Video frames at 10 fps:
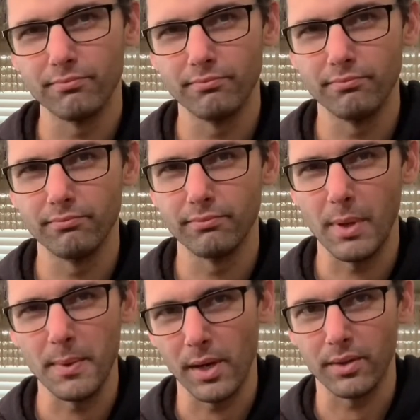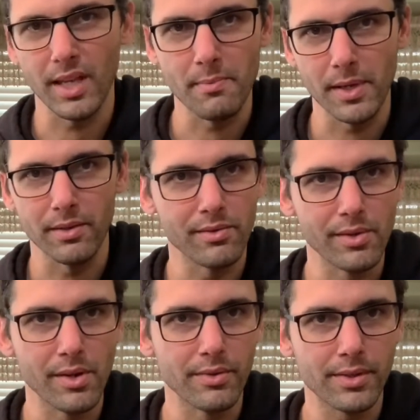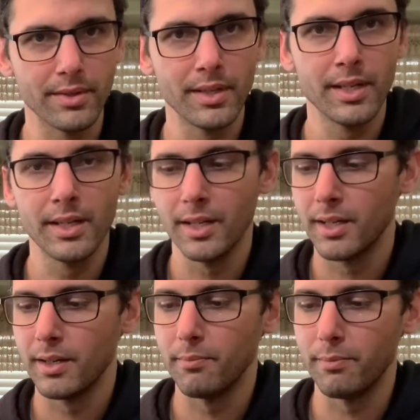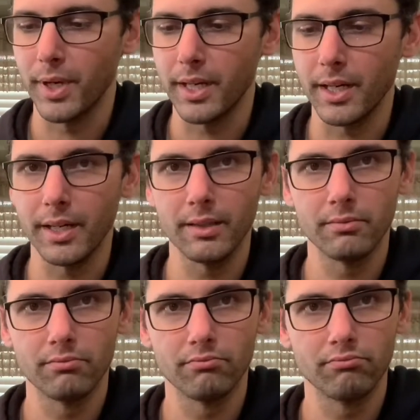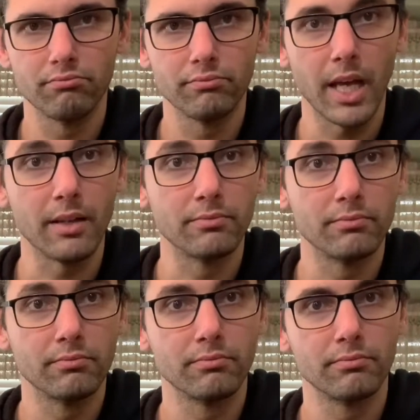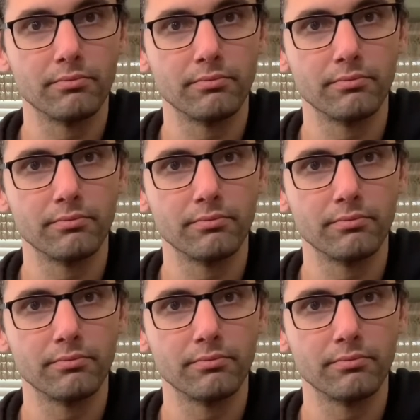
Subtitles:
Maybe I'll keep it, who knows. But yeah, I